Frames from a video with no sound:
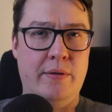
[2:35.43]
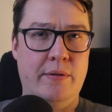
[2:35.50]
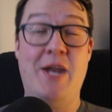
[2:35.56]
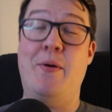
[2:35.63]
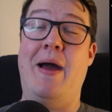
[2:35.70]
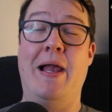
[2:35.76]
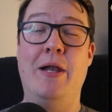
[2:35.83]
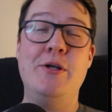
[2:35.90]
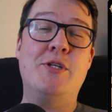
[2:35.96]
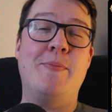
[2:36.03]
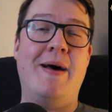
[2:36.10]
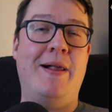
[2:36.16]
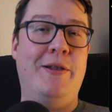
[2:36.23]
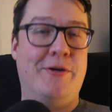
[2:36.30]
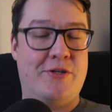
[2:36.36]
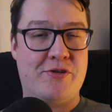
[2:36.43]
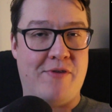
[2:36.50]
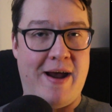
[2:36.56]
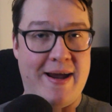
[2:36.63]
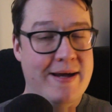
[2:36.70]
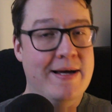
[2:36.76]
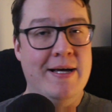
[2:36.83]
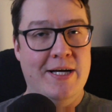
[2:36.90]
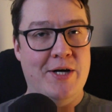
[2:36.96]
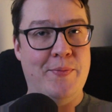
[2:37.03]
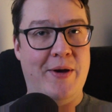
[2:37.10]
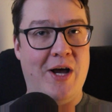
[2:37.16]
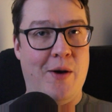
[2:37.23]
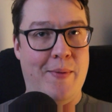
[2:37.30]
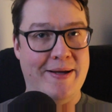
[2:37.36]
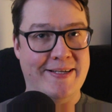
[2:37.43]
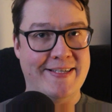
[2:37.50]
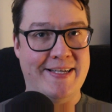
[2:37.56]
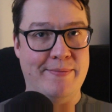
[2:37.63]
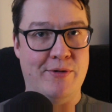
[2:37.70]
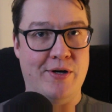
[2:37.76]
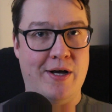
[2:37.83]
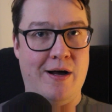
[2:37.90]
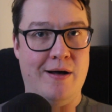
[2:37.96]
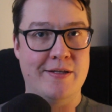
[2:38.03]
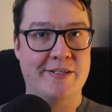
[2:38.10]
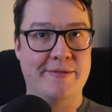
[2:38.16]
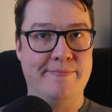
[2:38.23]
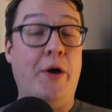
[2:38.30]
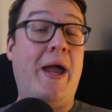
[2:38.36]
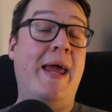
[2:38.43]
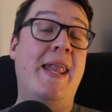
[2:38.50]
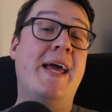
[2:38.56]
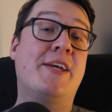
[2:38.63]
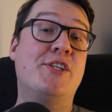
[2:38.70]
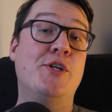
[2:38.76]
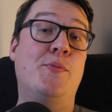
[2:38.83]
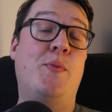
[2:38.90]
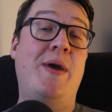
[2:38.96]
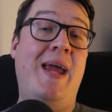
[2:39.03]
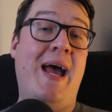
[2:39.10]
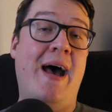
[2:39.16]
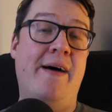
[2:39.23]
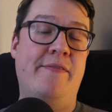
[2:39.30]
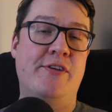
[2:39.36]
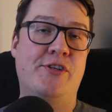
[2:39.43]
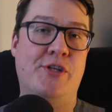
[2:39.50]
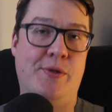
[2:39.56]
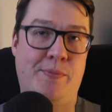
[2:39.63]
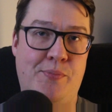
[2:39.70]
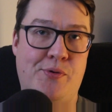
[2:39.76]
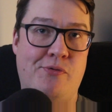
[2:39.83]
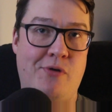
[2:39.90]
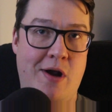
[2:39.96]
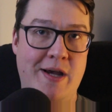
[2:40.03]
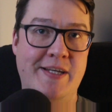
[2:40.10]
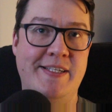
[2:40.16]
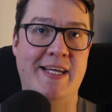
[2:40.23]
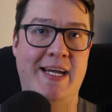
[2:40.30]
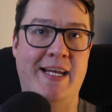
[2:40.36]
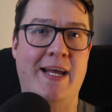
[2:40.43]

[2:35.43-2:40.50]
Anyway, Tinkerbell looks great, and we can't wait to see more cards. Okay, next up we have some pricing.